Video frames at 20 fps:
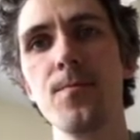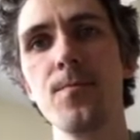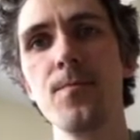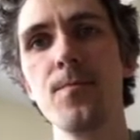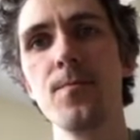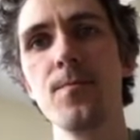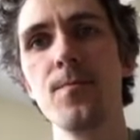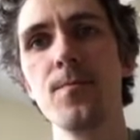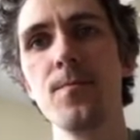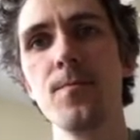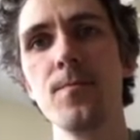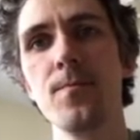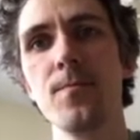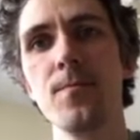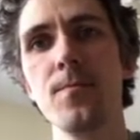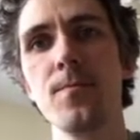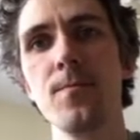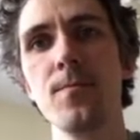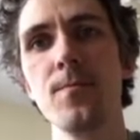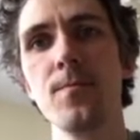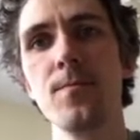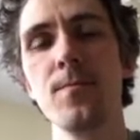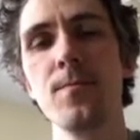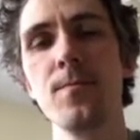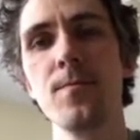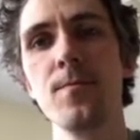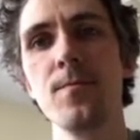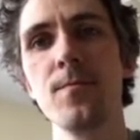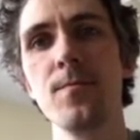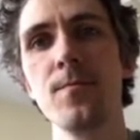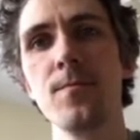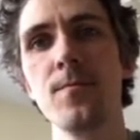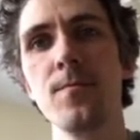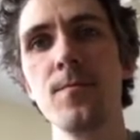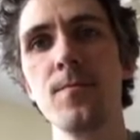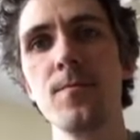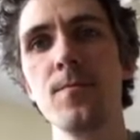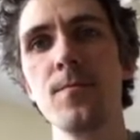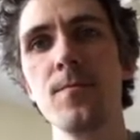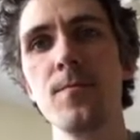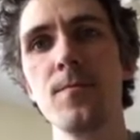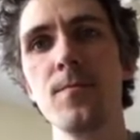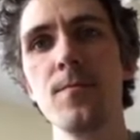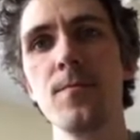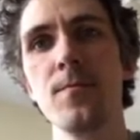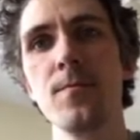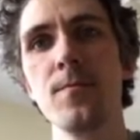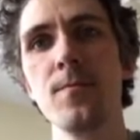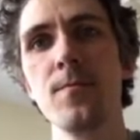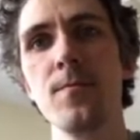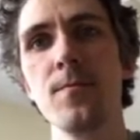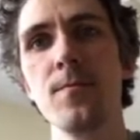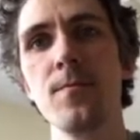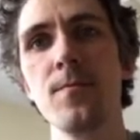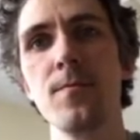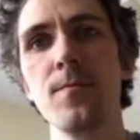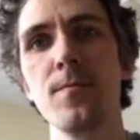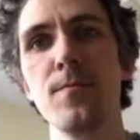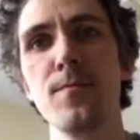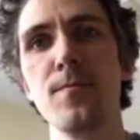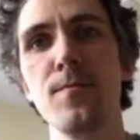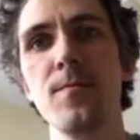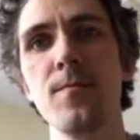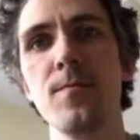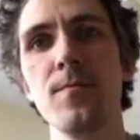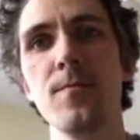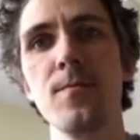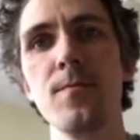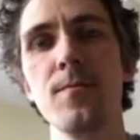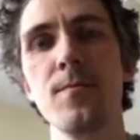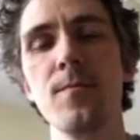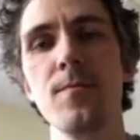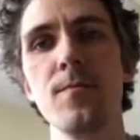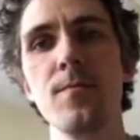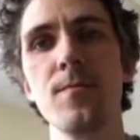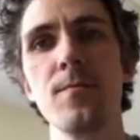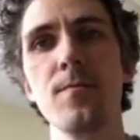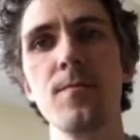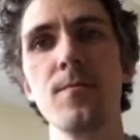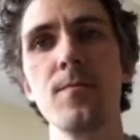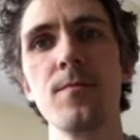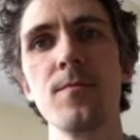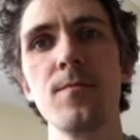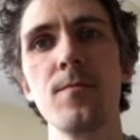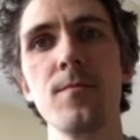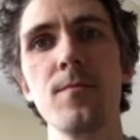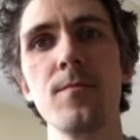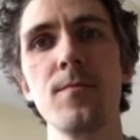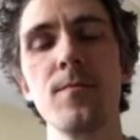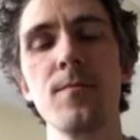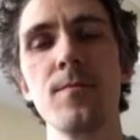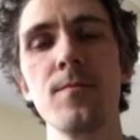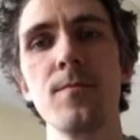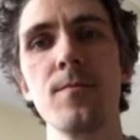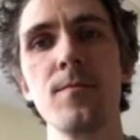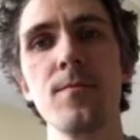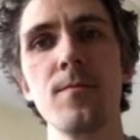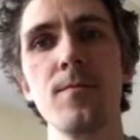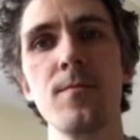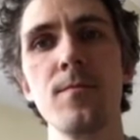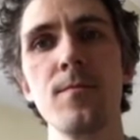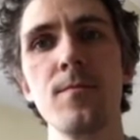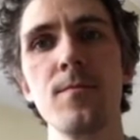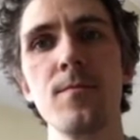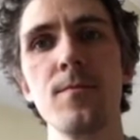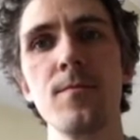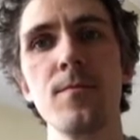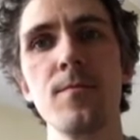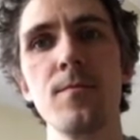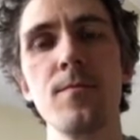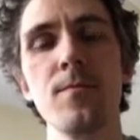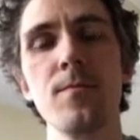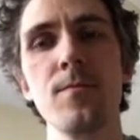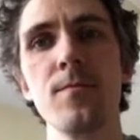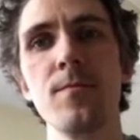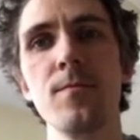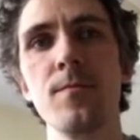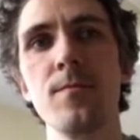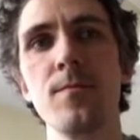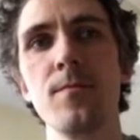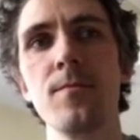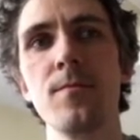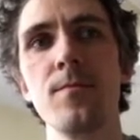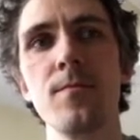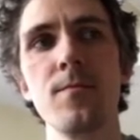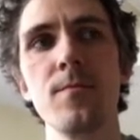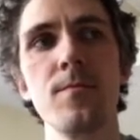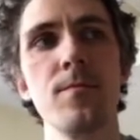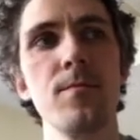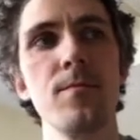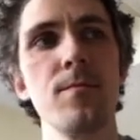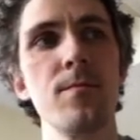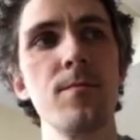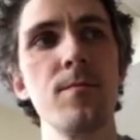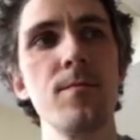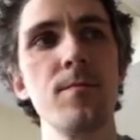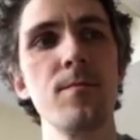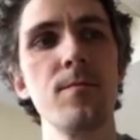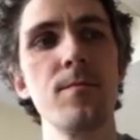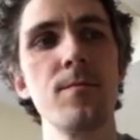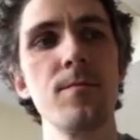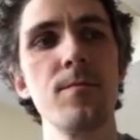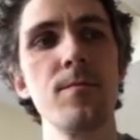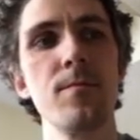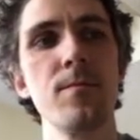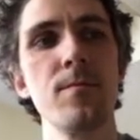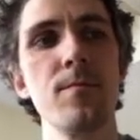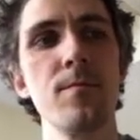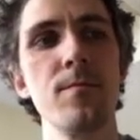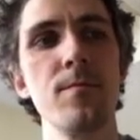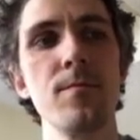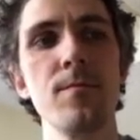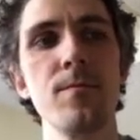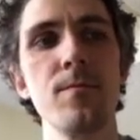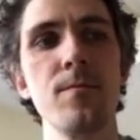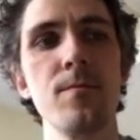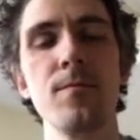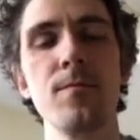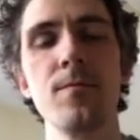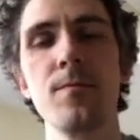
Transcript: The person shown says nothing.